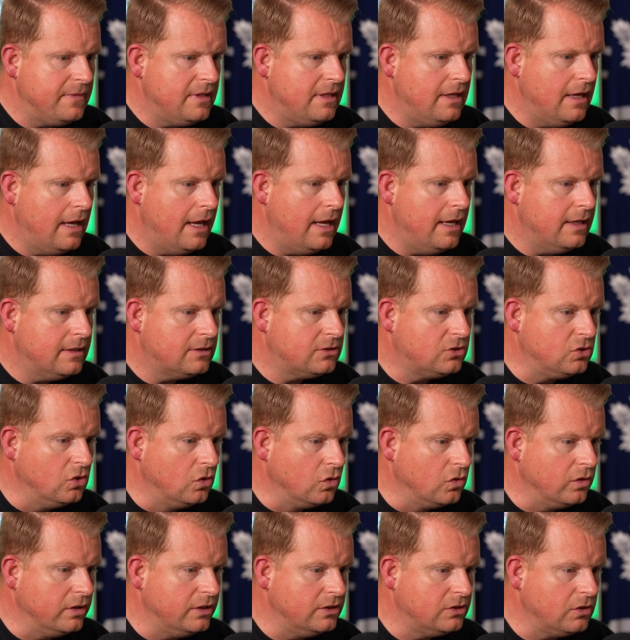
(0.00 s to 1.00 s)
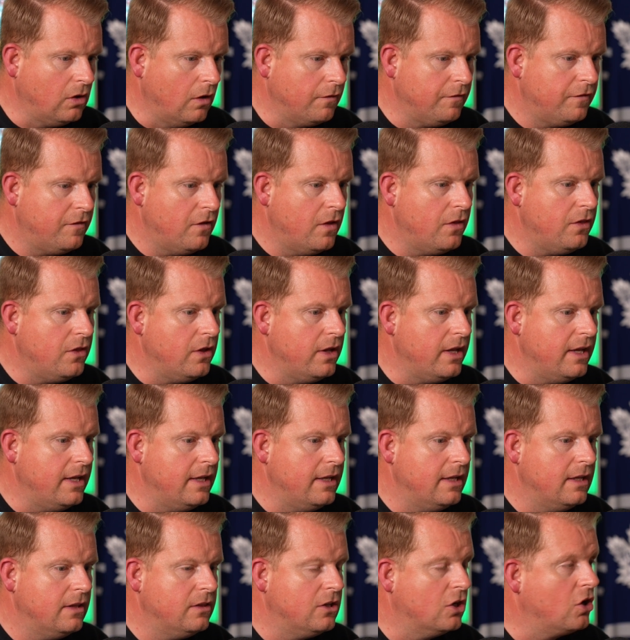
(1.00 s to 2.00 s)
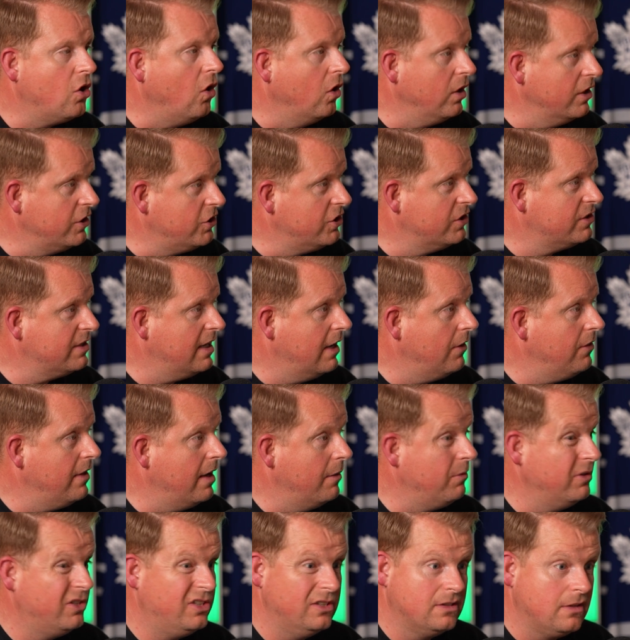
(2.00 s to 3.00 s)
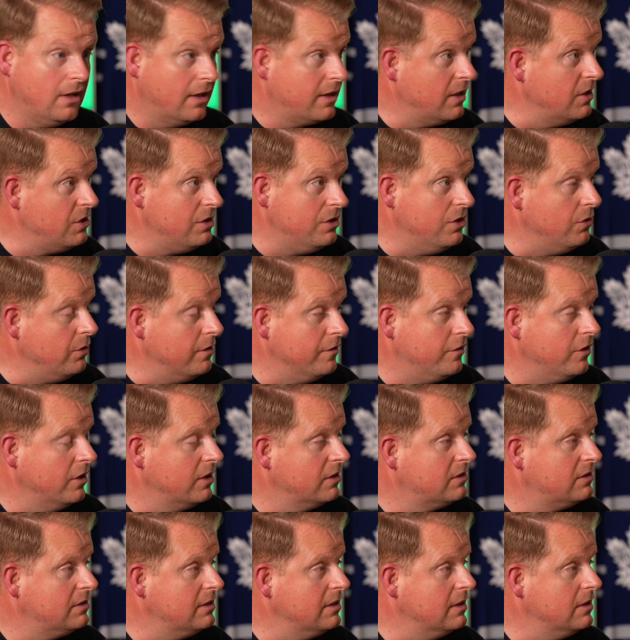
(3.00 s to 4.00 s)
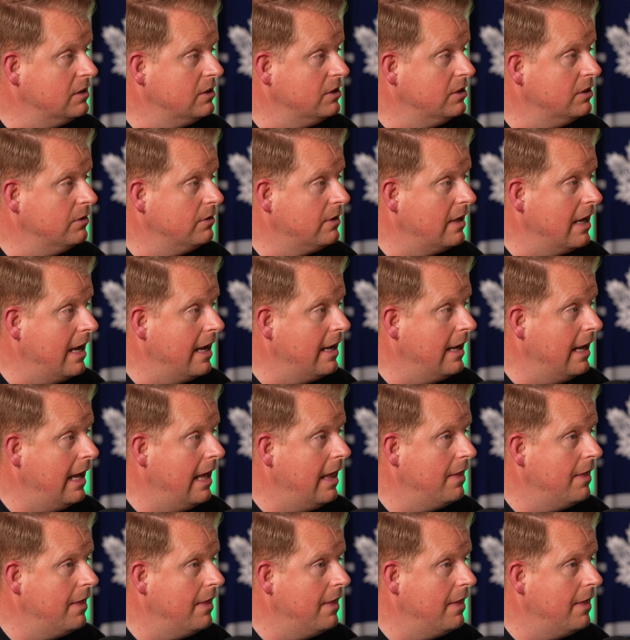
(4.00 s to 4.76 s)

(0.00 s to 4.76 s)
you hear stories of the colleges out there, which is like a university in the UK,